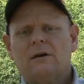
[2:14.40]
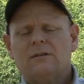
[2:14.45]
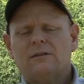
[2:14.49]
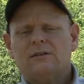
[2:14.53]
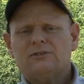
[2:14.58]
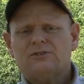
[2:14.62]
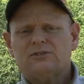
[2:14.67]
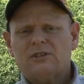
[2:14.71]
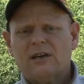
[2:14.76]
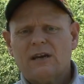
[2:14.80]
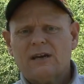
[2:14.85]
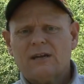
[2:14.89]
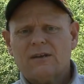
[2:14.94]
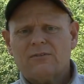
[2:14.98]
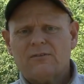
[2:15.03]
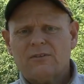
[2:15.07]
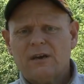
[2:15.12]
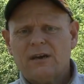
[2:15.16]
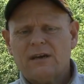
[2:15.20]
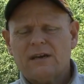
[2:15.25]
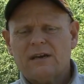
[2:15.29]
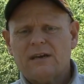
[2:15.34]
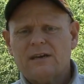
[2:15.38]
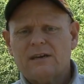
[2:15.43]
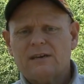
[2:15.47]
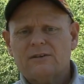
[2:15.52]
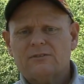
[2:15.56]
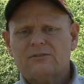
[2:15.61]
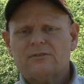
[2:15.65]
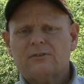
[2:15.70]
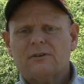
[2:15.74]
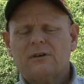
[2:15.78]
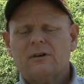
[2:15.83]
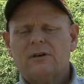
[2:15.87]
The second thing
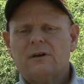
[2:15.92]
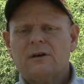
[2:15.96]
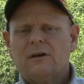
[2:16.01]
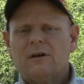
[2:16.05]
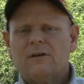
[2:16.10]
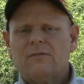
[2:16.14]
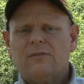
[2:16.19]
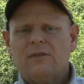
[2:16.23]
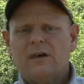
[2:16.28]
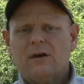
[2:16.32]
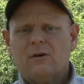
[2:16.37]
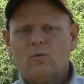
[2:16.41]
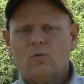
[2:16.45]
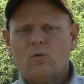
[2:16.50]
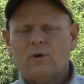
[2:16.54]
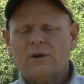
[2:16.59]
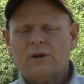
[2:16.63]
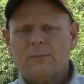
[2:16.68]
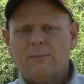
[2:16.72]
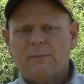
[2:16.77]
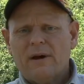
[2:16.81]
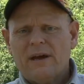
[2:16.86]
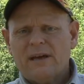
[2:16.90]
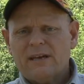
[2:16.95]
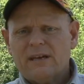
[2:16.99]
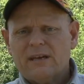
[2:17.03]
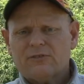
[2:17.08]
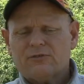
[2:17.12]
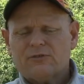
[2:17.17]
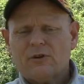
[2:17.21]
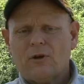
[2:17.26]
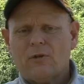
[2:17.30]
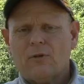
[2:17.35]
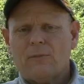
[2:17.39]
is that when the bait
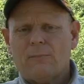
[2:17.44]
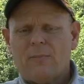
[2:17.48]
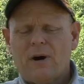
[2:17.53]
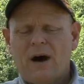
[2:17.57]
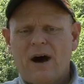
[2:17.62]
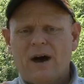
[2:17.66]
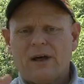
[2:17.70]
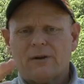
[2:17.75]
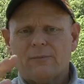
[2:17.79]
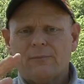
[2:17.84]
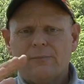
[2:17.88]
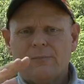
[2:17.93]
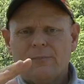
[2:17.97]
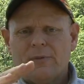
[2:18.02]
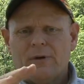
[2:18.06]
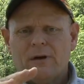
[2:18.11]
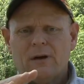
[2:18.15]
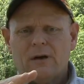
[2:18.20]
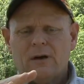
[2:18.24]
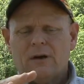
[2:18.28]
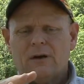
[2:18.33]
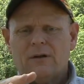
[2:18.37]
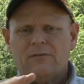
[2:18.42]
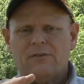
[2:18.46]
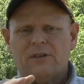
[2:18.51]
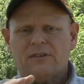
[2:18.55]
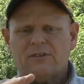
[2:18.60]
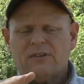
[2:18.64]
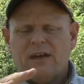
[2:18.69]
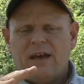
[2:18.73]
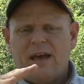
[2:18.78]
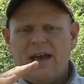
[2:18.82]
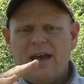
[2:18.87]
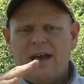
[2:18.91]
gets on the bottom, that
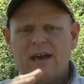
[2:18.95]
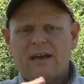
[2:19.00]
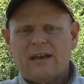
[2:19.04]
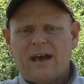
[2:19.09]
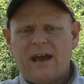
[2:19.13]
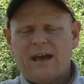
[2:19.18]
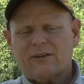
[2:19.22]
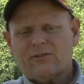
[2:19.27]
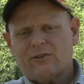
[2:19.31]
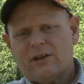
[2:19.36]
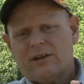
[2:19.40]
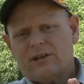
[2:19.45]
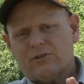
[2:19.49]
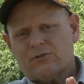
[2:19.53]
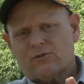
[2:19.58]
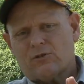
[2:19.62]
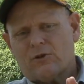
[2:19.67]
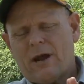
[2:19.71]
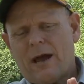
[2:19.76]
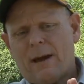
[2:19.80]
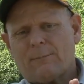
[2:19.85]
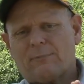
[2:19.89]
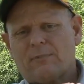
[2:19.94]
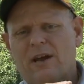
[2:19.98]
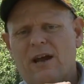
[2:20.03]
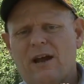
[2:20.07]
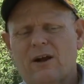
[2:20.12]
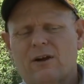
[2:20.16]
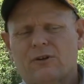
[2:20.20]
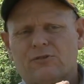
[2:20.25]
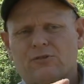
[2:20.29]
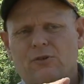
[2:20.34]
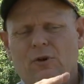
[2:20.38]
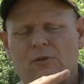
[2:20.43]
the head actually has trapped
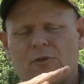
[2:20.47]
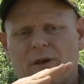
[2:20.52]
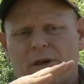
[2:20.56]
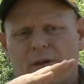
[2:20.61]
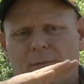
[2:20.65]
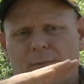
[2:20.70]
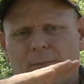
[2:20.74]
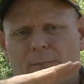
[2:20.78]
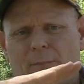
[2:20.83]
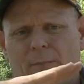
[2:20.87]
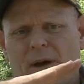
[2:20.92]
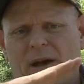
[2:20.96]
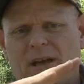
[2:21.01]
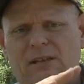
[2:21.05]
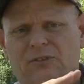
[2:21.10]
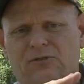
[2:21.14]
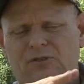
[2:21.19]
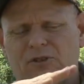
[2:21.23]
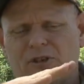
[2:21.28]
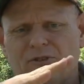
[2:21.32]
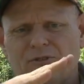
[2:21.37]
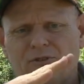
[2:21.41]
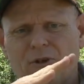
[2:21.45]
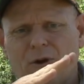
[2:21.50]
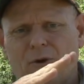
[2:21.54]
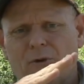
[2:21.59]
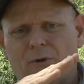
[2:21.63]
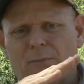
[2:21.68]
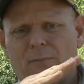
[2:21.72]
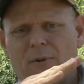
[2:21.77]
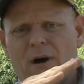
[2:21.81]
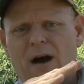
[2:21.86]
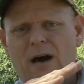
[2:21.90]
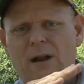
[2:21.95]
air, so the bait sits on the
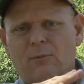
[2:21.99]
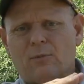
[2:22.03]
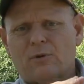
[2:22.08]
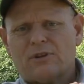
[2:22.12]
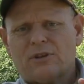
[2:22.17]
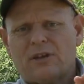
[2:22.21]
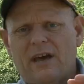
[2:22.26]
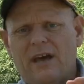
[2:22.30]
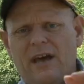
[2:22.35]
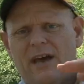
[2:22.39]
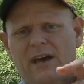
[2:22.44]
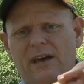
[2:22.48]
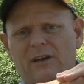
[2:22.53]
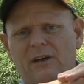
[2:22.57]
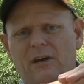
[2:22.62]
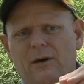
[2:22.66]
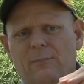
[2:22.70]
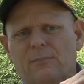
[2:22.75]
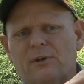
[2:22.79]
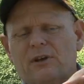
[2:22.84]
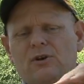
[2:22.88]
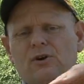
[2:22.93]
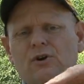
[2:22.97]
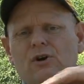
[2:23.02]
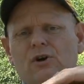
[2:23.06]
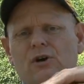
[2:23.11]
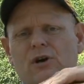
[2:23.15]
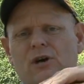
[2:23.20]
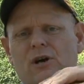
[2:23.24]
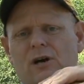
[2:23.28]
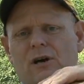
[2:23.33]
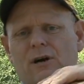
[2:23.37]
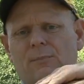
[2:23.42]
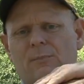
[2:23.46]
bottom with the head up and the
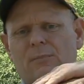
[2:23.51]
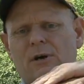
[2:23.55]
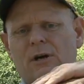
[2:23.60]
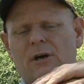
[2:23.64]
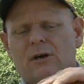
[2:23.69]
hook up.